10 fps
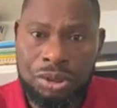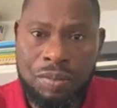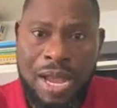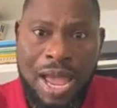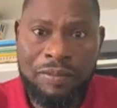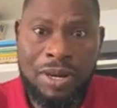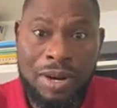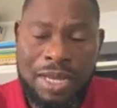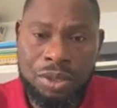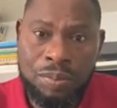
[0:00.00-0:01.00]
You might have a
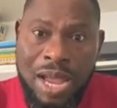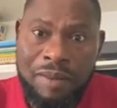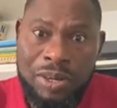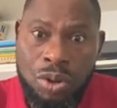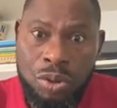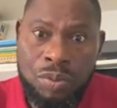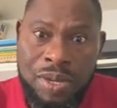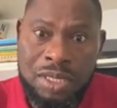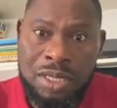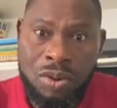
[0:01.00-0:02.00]
right. You might have a
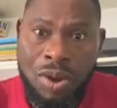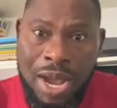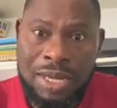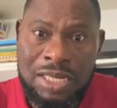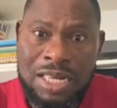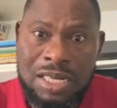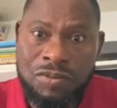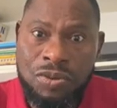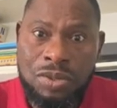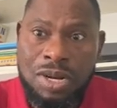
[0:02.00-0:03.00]
document in your hand that
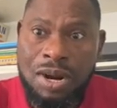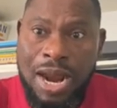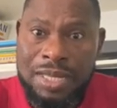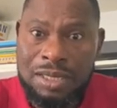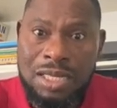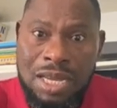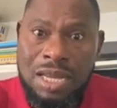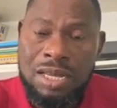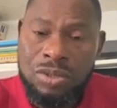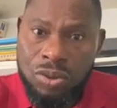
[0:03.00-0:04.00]
gives you the right
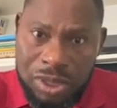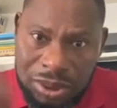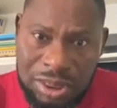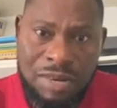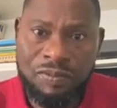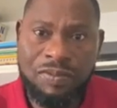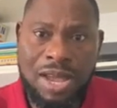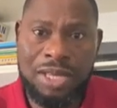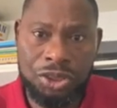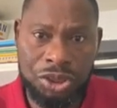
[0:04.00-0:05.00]
to receive
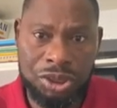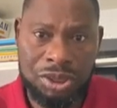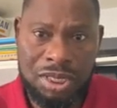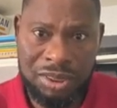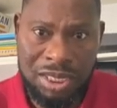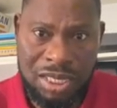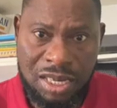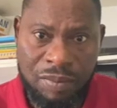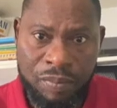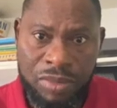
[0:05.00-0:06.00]
cash, isn't it?